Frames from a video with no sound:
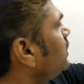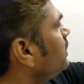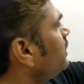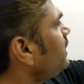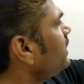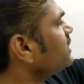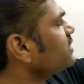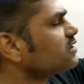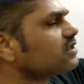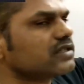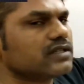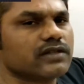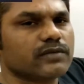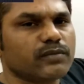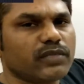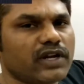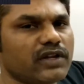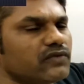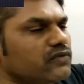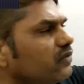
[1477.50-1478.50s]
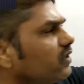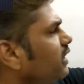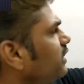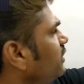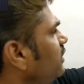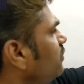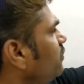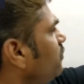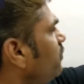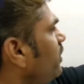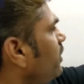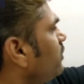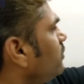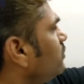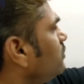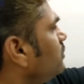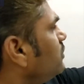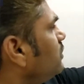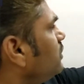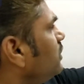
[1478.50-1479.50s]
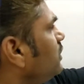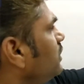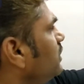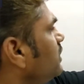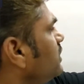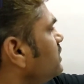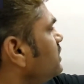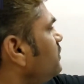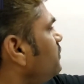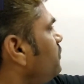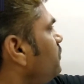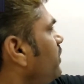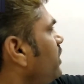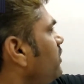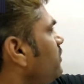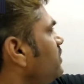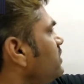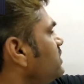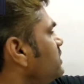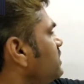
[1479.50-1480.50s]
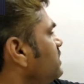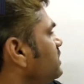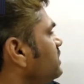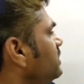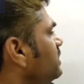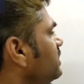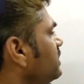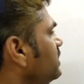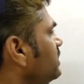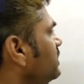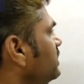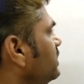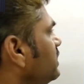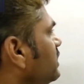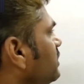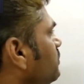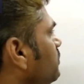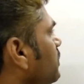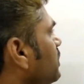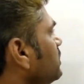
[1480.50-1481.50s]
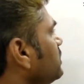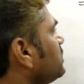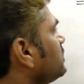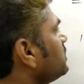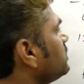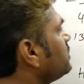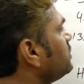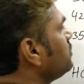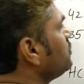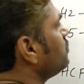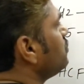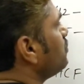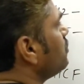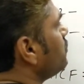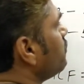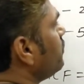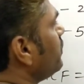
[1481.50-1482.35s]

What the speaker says: next prime factor 5. See, 5 is here, but you don't